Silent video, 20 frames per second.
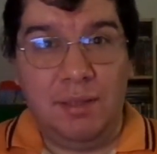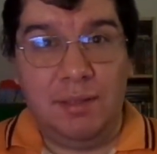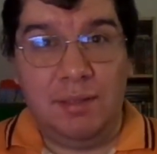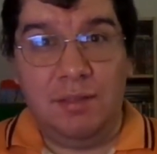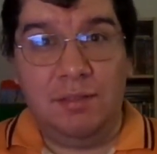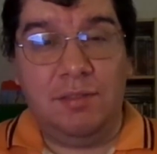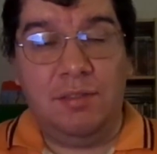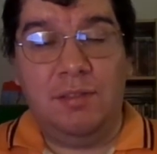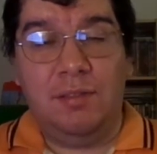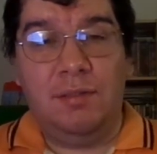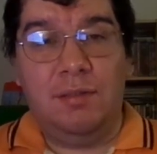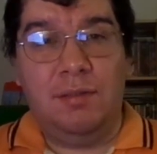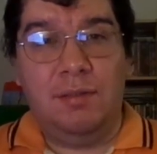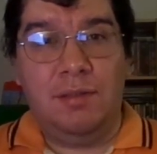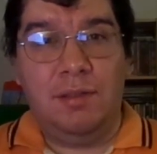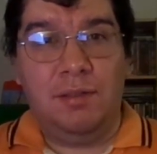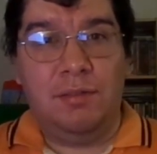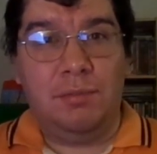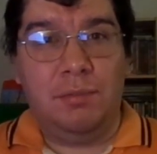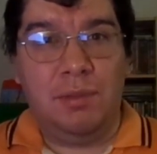at least he
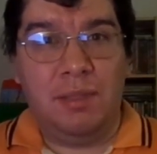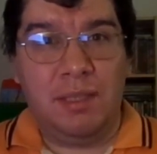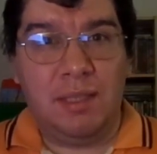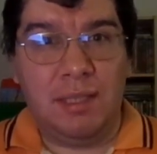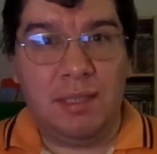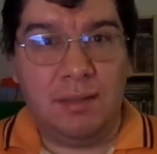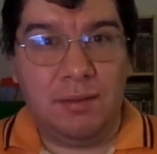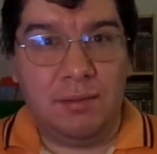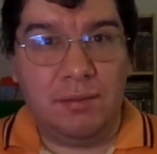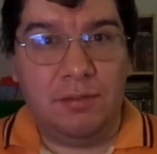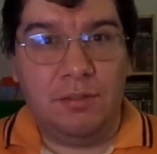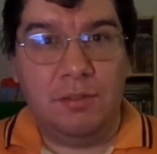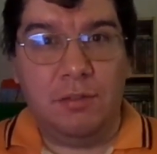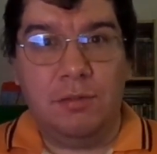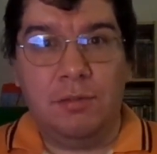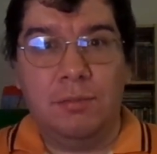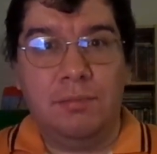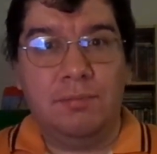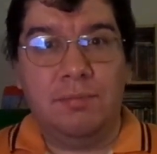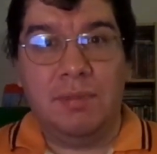does what he can
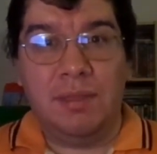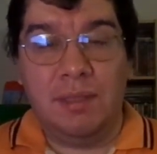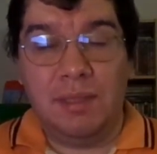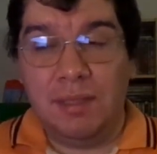do.